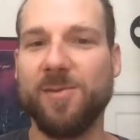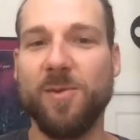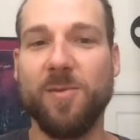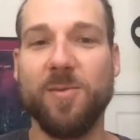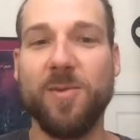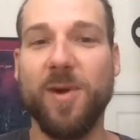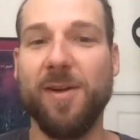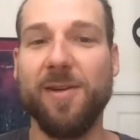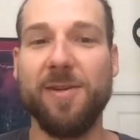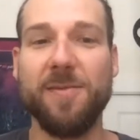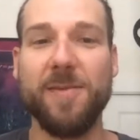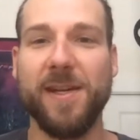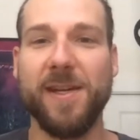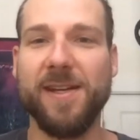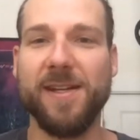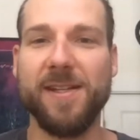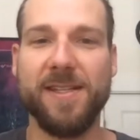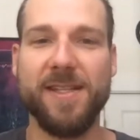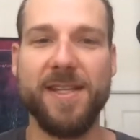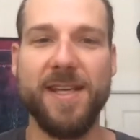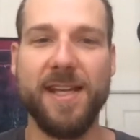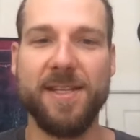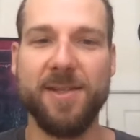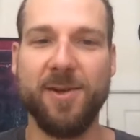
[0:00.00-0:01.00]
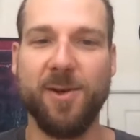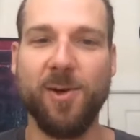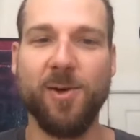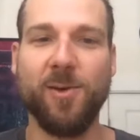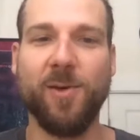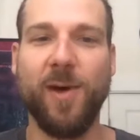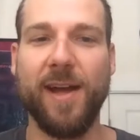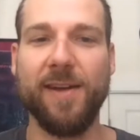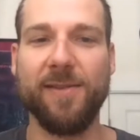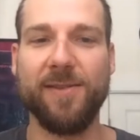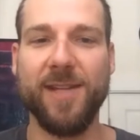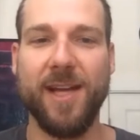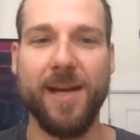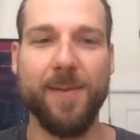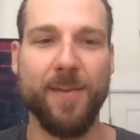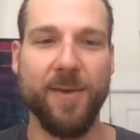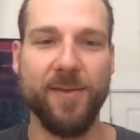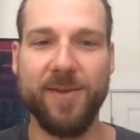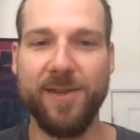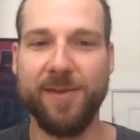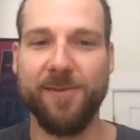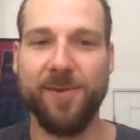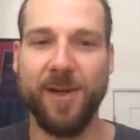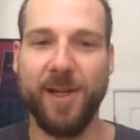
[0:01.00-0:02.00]
Well, probably because he has a whole lifetime of
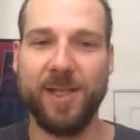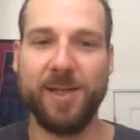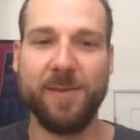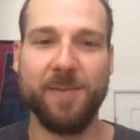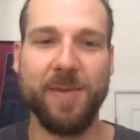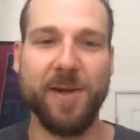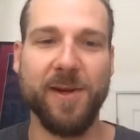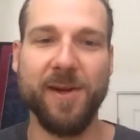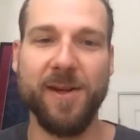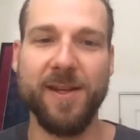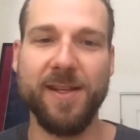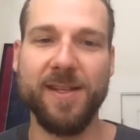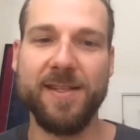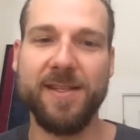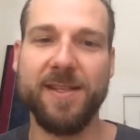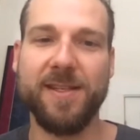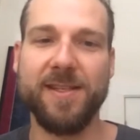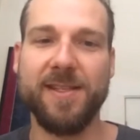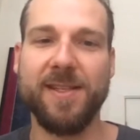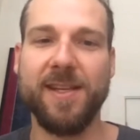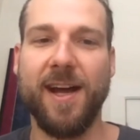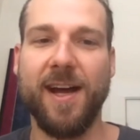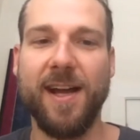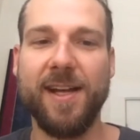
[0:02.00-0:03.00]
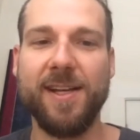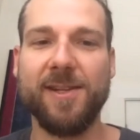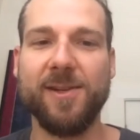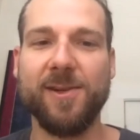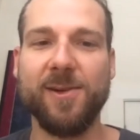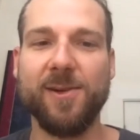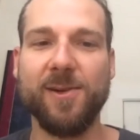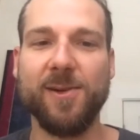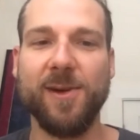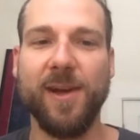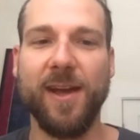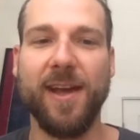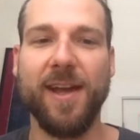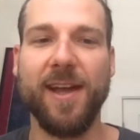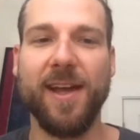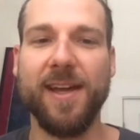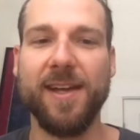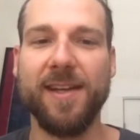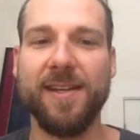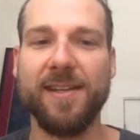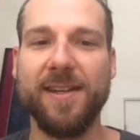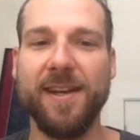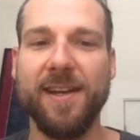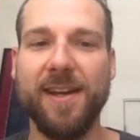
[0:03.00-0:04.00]
different experiences than I do,
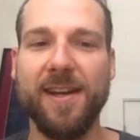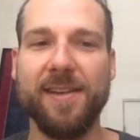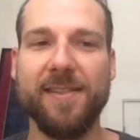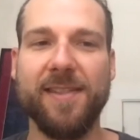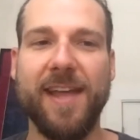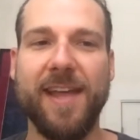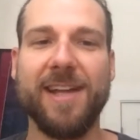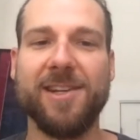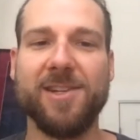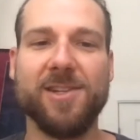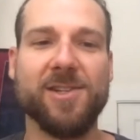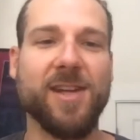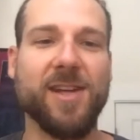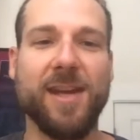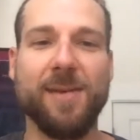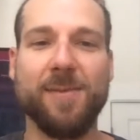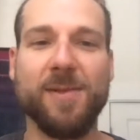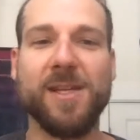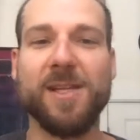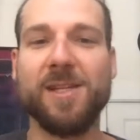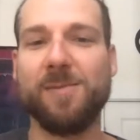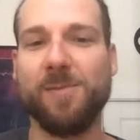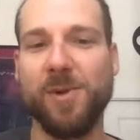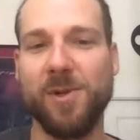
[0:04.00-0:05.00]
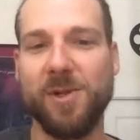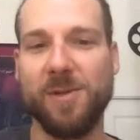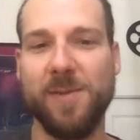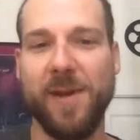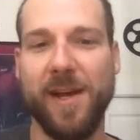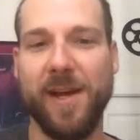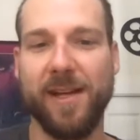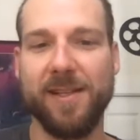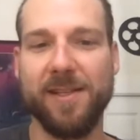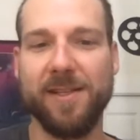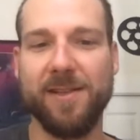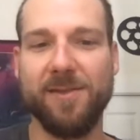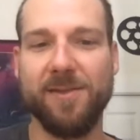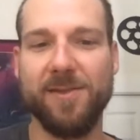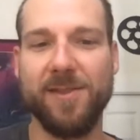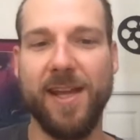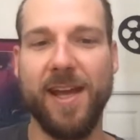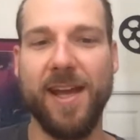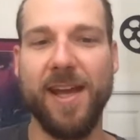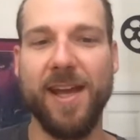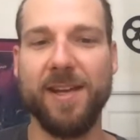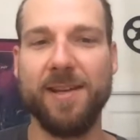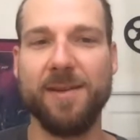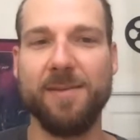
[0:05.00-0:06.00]
and that shaped his perspectives.
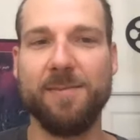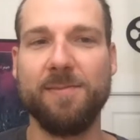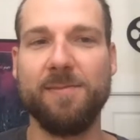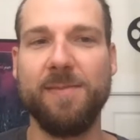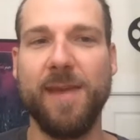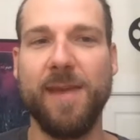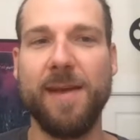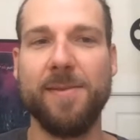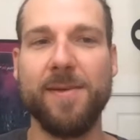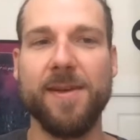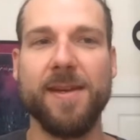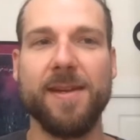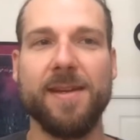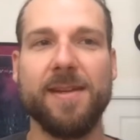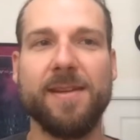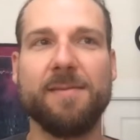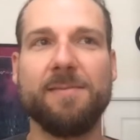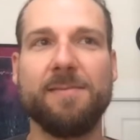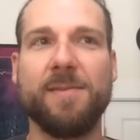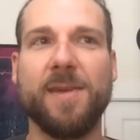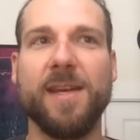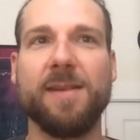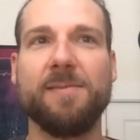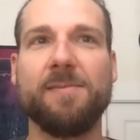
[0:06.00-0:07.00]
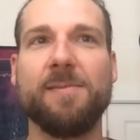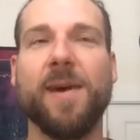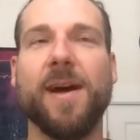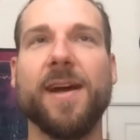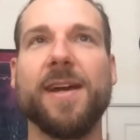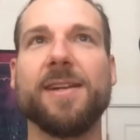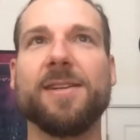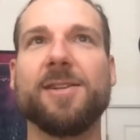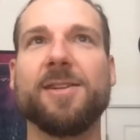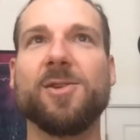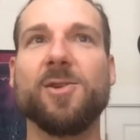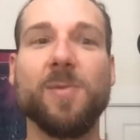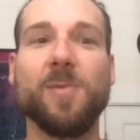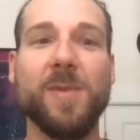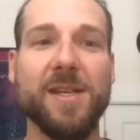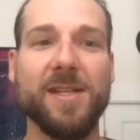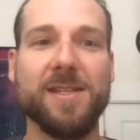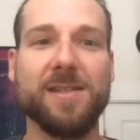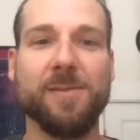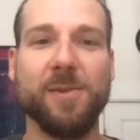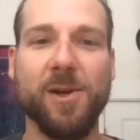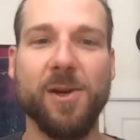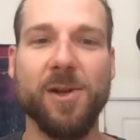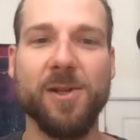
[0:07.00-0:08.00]
And maybe it might do me
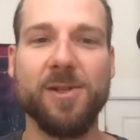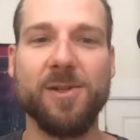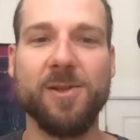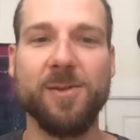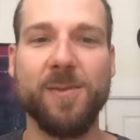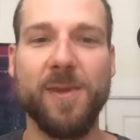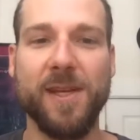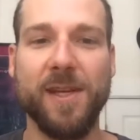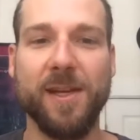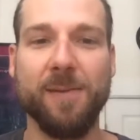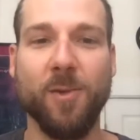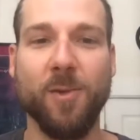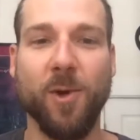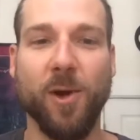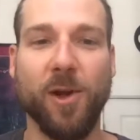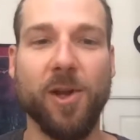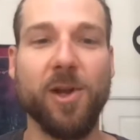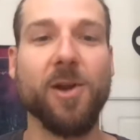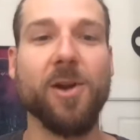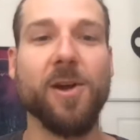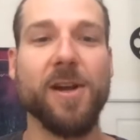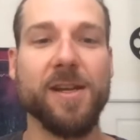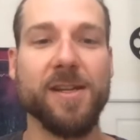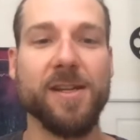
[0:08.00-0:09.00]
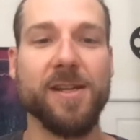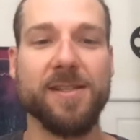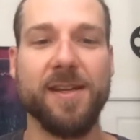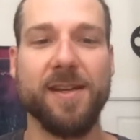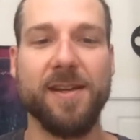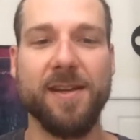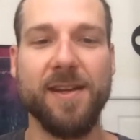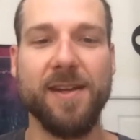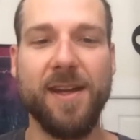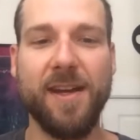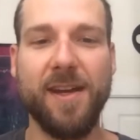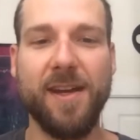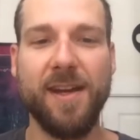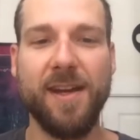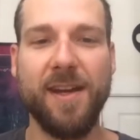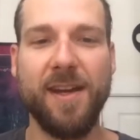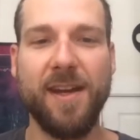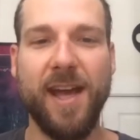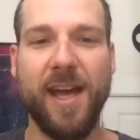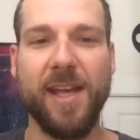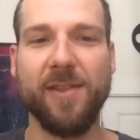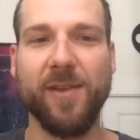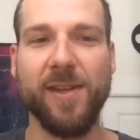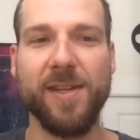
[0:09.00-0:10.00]
some good to be more curious and
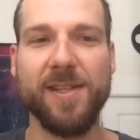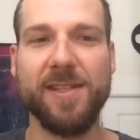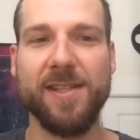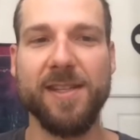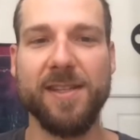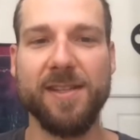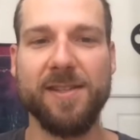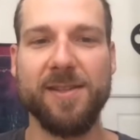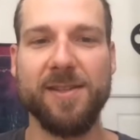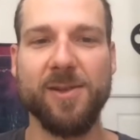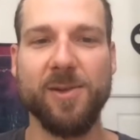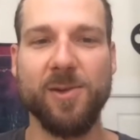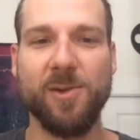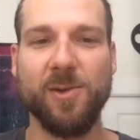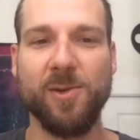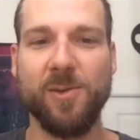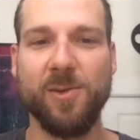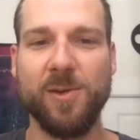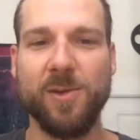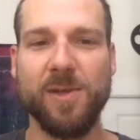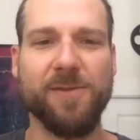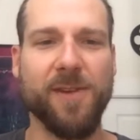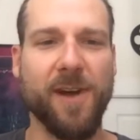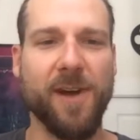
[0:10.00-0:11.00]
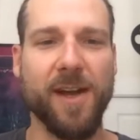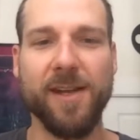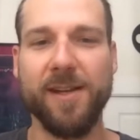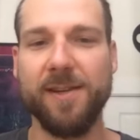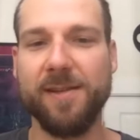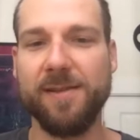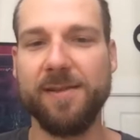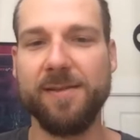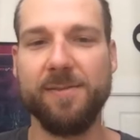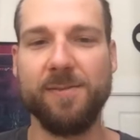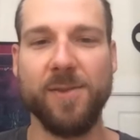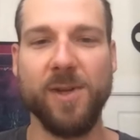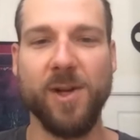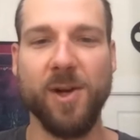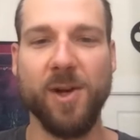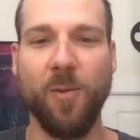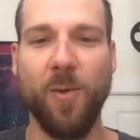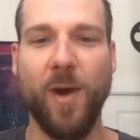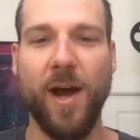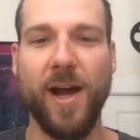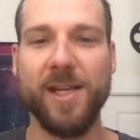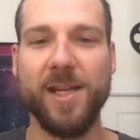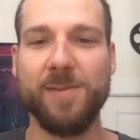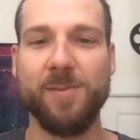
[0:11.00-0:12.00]
and listen to to find you know
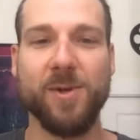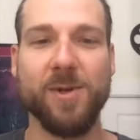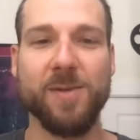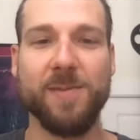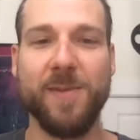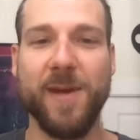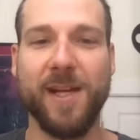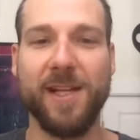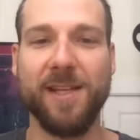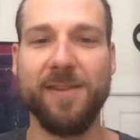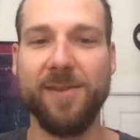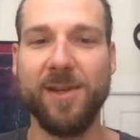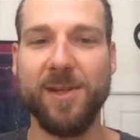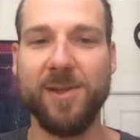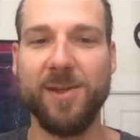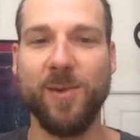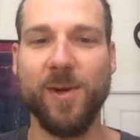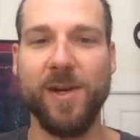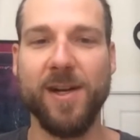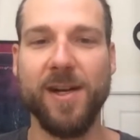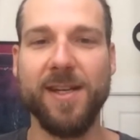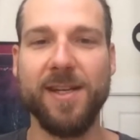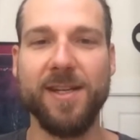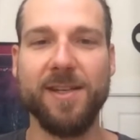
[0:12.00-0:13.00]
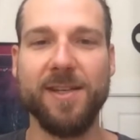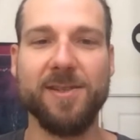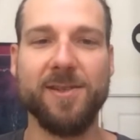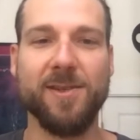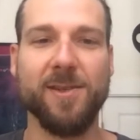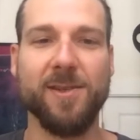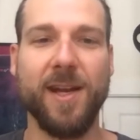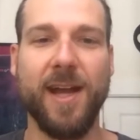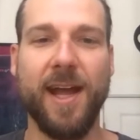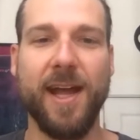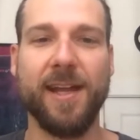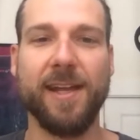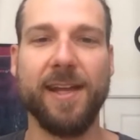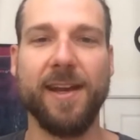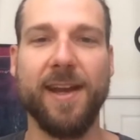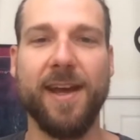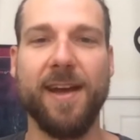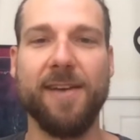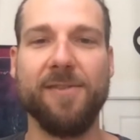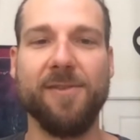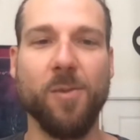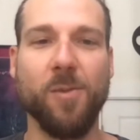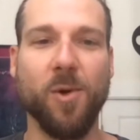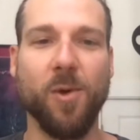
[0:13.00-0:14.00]
why his perspective is what it is, so that I can
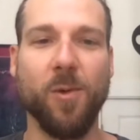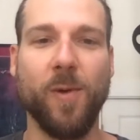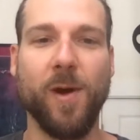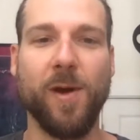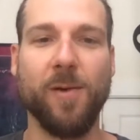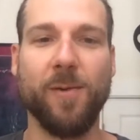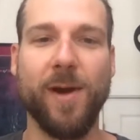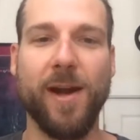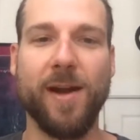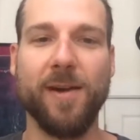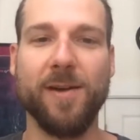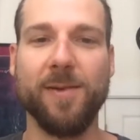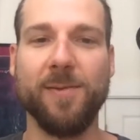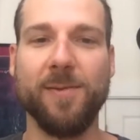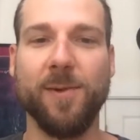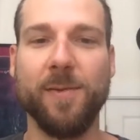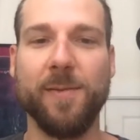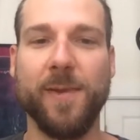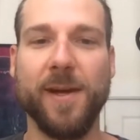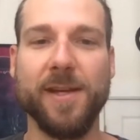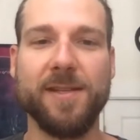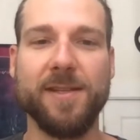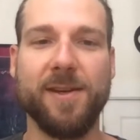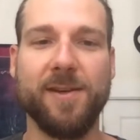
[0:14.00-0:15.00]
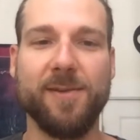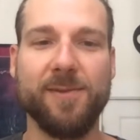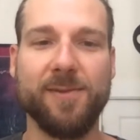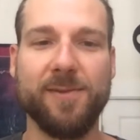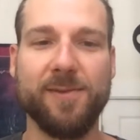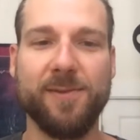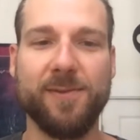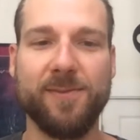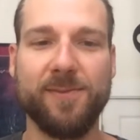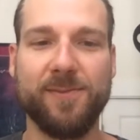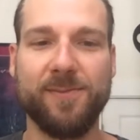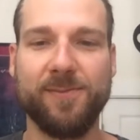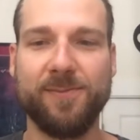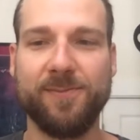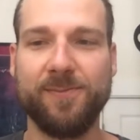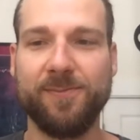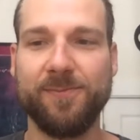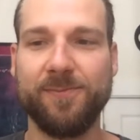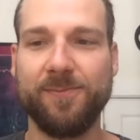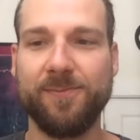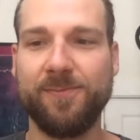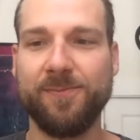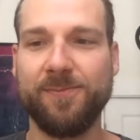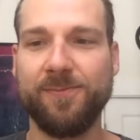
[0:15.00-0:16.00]
have a more well-rounded one myself.
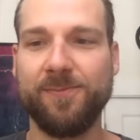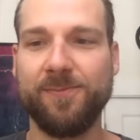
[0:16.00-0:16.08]
Mm-hmm.